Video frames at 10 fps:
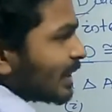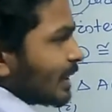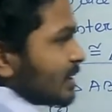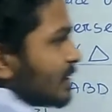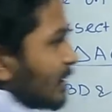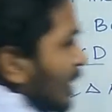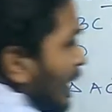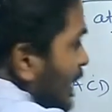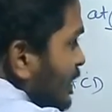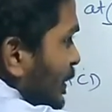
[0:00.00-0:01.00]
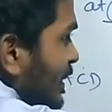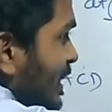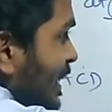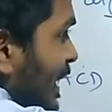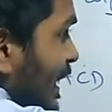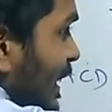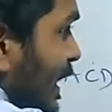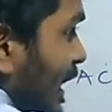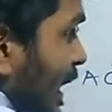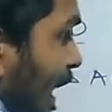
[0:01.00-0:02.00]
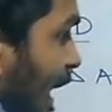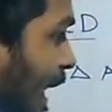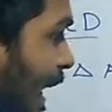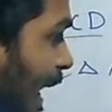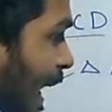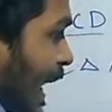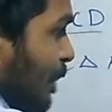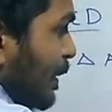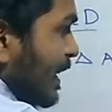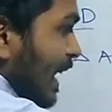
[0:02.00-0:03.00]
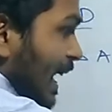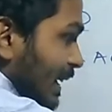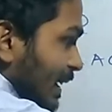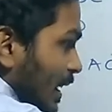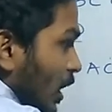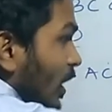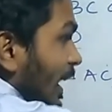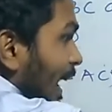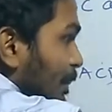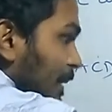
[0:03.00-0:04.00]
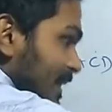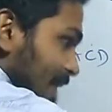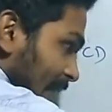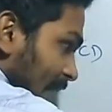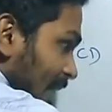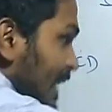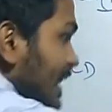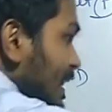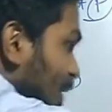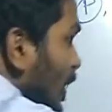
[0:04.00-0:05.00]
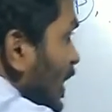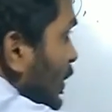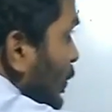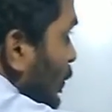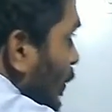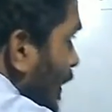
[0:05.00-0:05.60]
thing is, as you can see, AB line or AB side is equal to